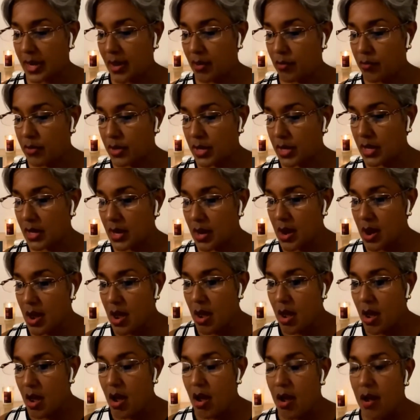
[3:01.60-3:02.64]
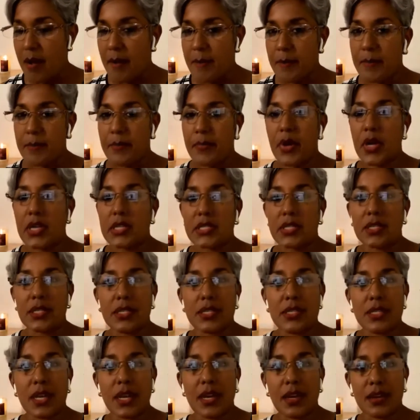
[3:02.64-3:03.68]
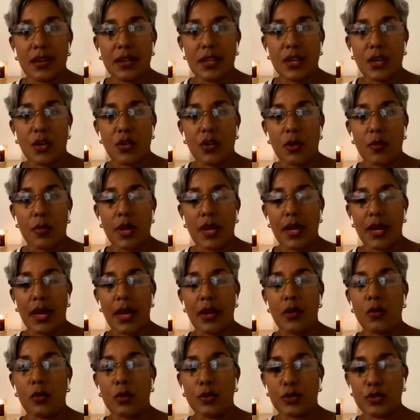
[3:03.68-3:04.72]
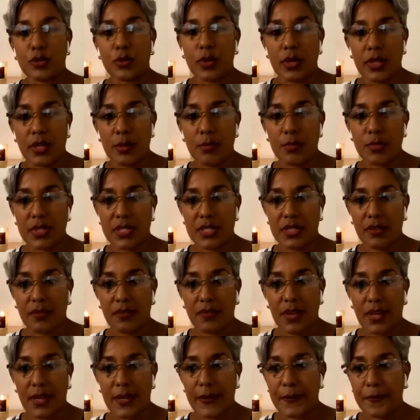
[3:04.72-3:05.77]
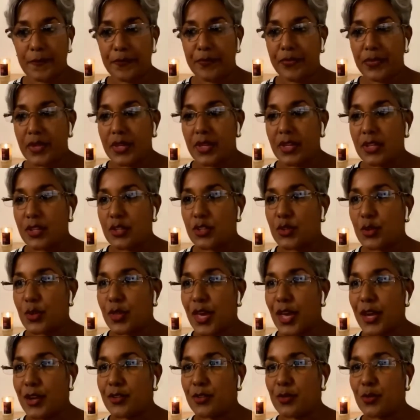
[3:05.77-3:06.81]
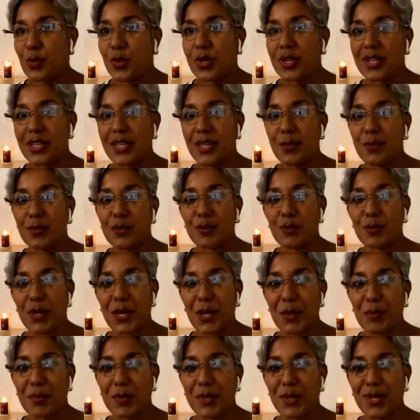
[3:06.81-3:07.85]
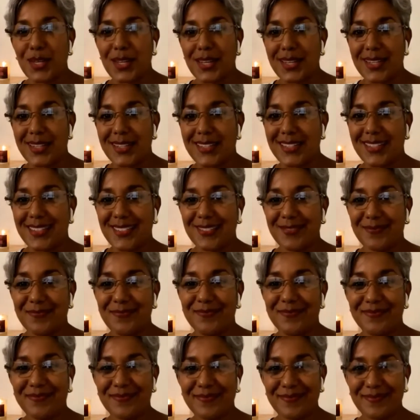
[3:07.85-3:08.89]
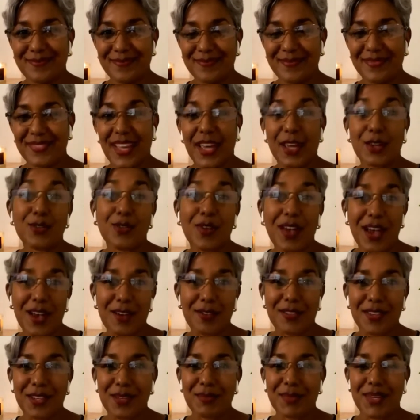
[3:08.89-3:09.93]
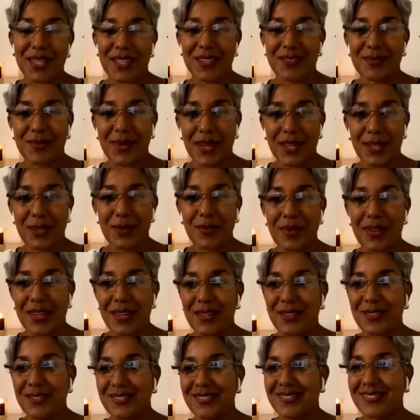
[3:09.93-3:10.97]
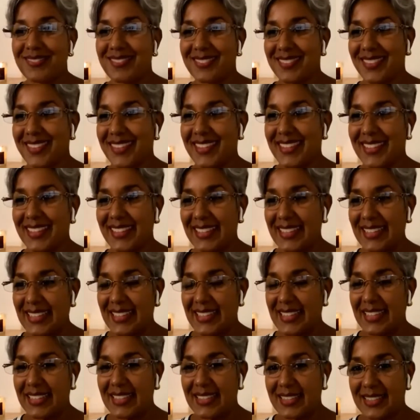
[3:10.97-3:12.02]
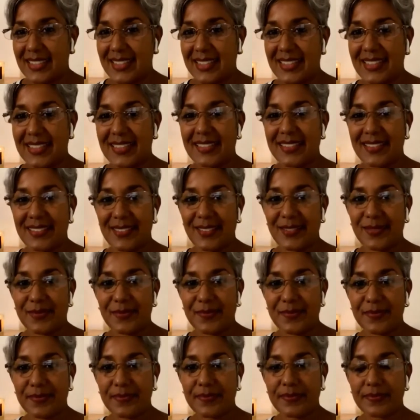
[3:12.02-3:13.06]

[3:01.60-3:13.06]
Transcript: a heavy presence here in the Caribbean and also in the Pacific. And so that's what keeps me up at night. Thanks for having me, by the way. Thank you. And Johann?